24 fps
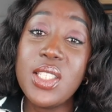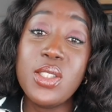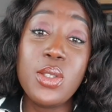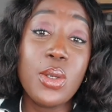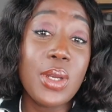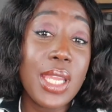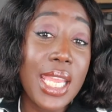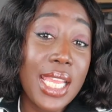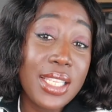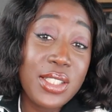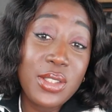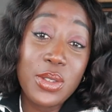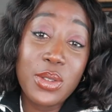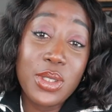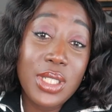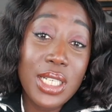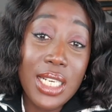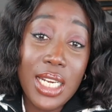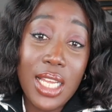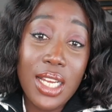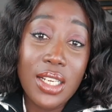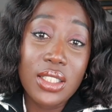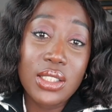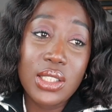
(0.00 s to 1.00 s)
so get you the
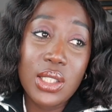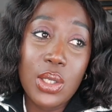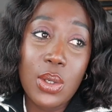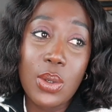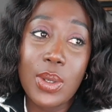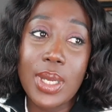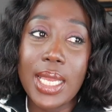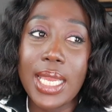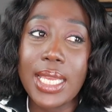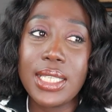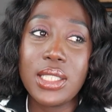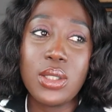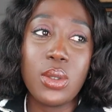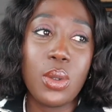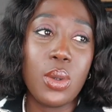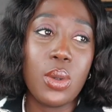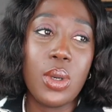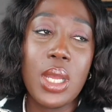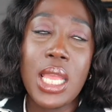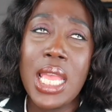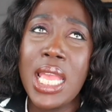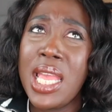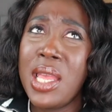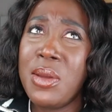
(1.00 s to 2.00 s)
locks okay
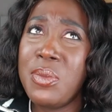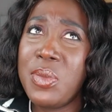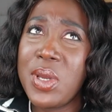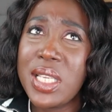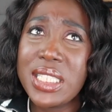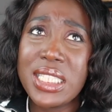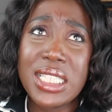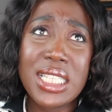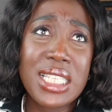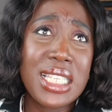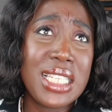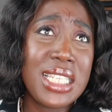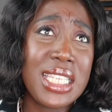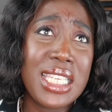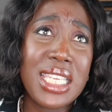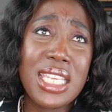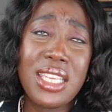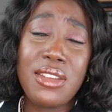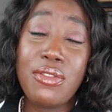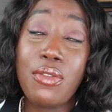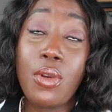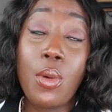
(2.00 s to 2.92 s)
so basically